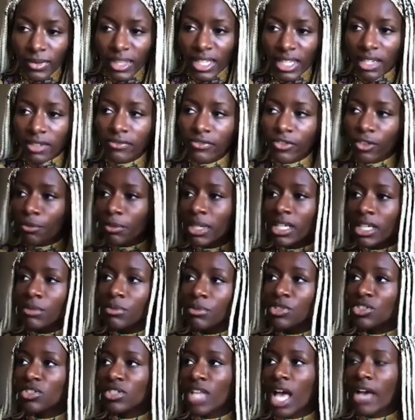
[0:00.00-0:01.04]
for me, it
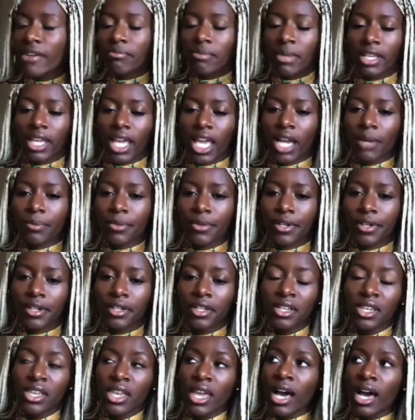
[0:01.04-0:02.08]
was just having my camera
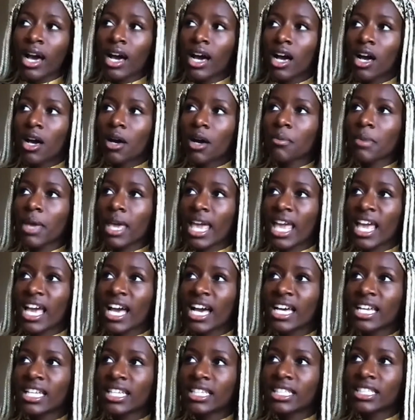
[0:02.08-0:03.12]

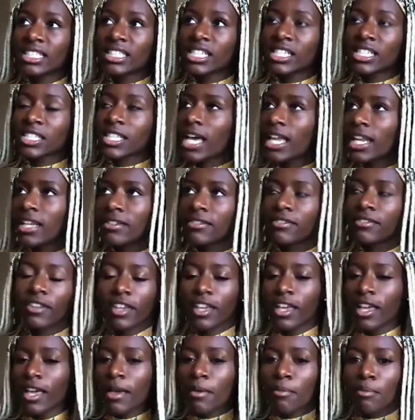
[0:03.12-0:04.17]
and just kind of
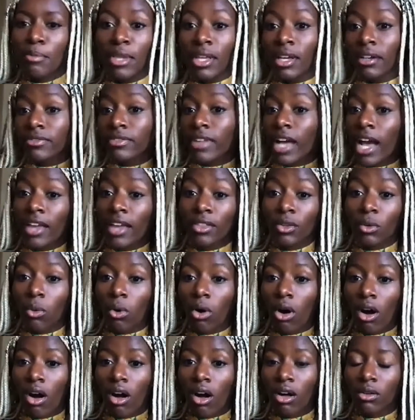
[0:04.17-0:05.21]
being a fly on the
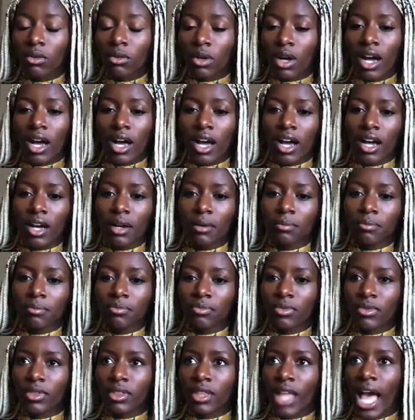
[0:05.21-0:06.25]
wall.
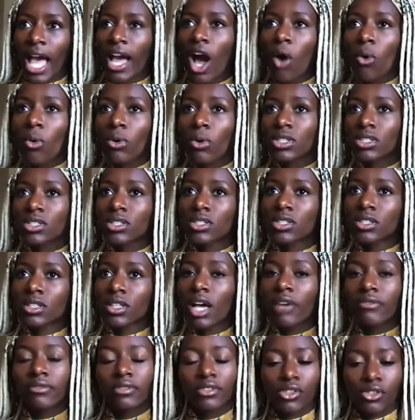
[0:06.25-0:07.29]
I always
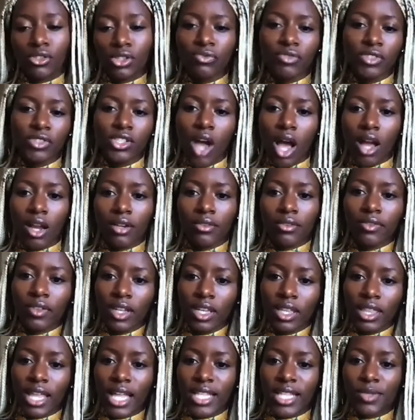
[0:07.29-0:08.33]
loved street photography.
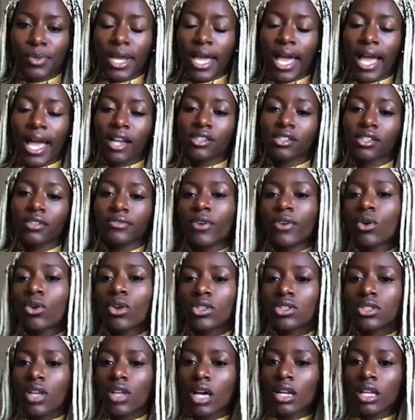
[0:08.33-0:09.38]
That's what I actually
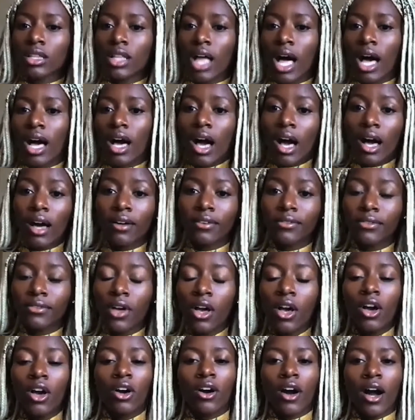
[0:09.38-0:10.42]
focused on a lot of
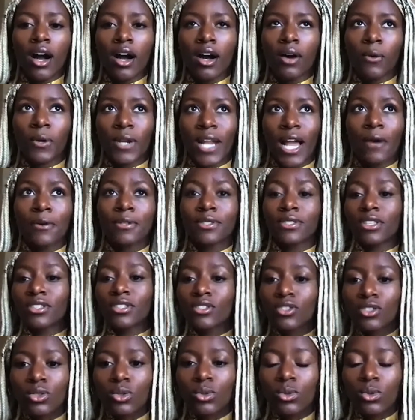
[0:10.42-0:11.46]
when I was in
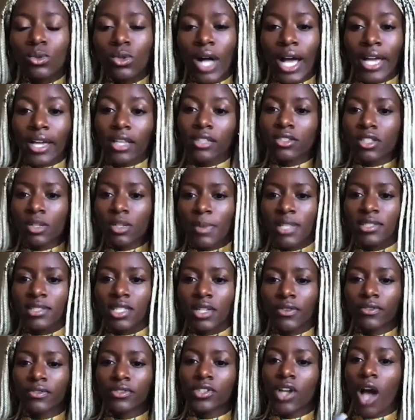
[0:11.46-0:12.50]
school. I consider myself
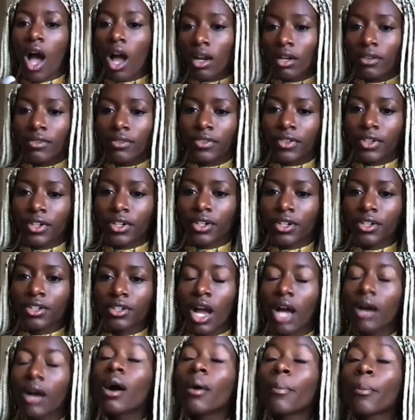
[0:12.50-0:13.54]
a photographer,
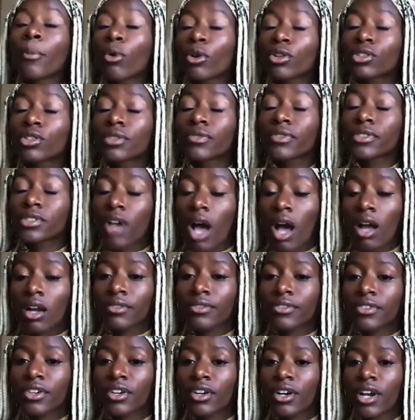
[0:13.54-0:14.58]
a portrait
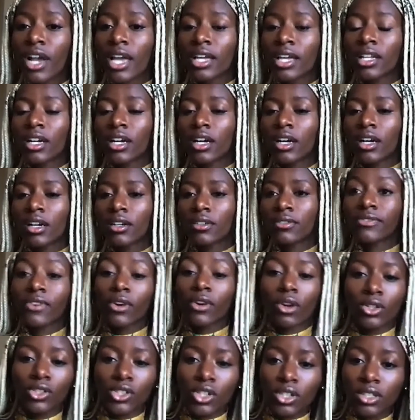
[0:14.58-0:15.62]
photographer, and a
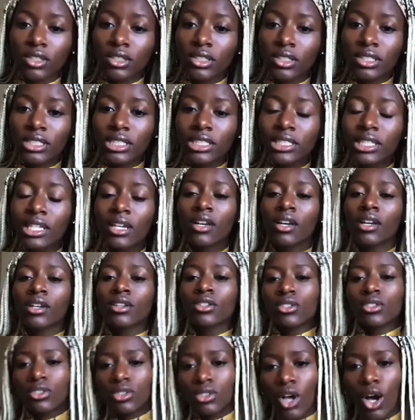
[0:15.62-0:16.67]
photojournalist.
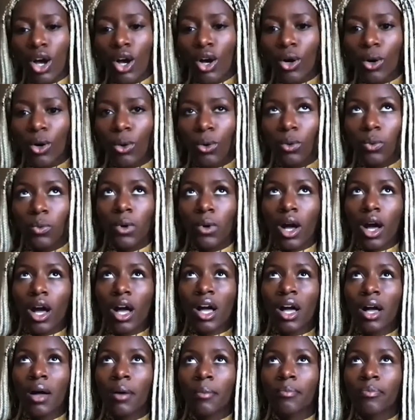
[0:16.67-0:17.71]
So
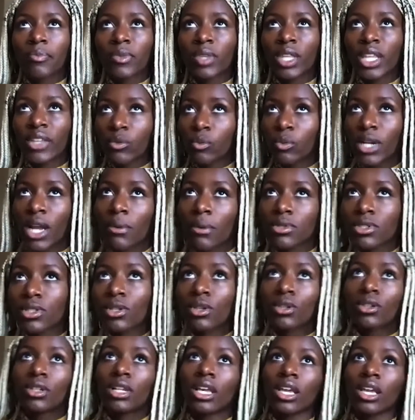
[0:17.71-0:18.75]
even when I was
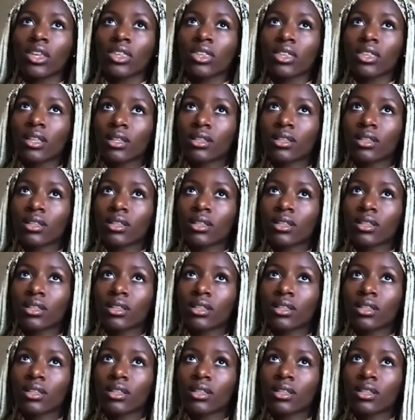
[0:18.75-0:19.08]
learning the